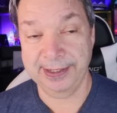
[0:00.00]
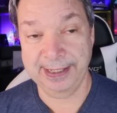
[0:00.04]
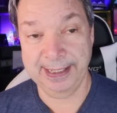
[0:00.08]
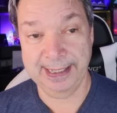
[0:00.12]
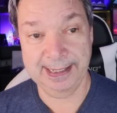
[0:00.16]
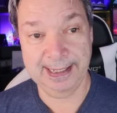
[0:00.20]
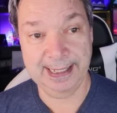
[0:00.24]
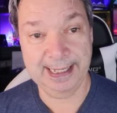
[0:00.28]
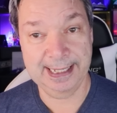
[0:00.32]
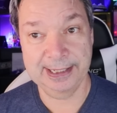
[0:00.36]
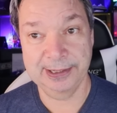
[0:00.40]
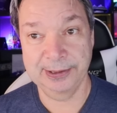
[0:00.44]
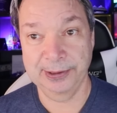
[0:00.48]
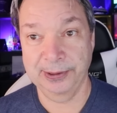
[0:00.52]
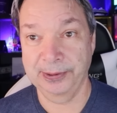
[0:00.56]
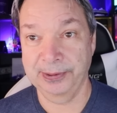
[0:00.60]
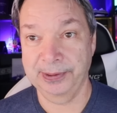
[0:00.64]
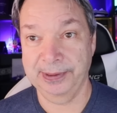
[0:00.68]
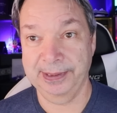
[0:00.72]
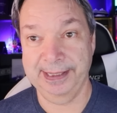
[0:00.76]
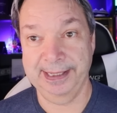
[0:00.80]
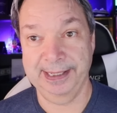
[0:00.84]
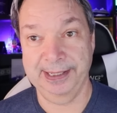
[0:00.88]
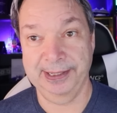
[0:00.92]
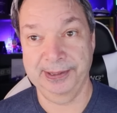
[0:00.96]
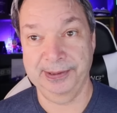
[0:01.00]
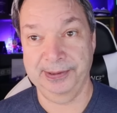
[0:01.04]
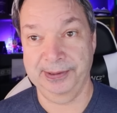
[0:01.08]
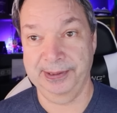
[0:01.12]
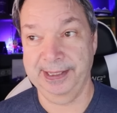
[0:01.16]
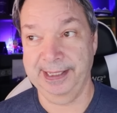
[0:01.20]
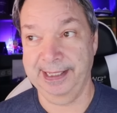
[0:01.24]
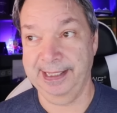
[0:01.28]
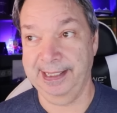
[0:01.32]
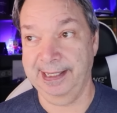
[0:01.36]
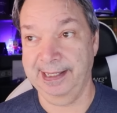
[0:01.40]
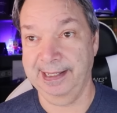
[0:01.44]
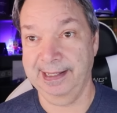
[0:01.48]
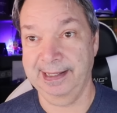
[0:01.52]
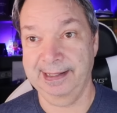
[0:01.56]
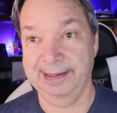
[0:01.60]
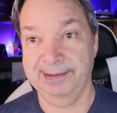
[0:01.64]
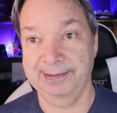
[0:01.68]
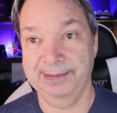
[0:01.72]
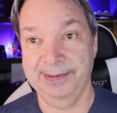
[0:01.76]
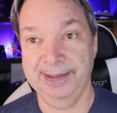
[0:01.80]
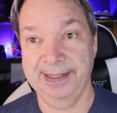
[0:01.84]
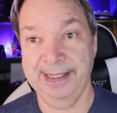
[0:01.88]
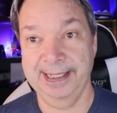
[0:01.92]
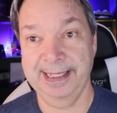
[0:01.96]
And I totally agree,
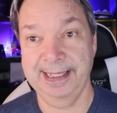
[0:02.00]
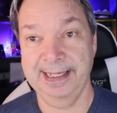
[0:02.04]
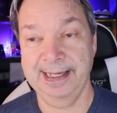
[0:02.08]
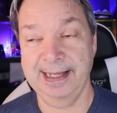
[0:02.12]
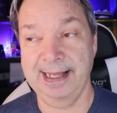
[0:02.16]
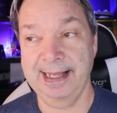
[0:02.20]
right?